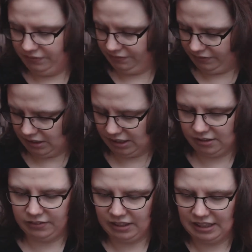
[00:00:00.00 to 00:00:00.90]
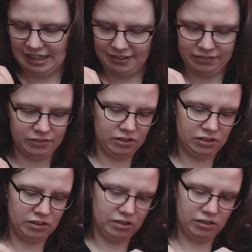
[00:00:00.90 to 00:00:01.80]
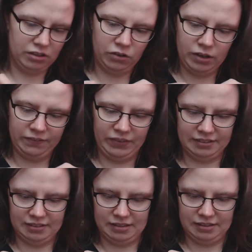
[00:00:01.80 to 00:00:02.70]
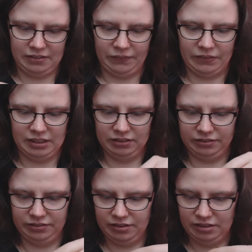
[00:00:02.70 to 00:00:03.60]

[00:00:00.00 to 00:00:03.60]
I get the feeling I haven't quite mixed this up enough,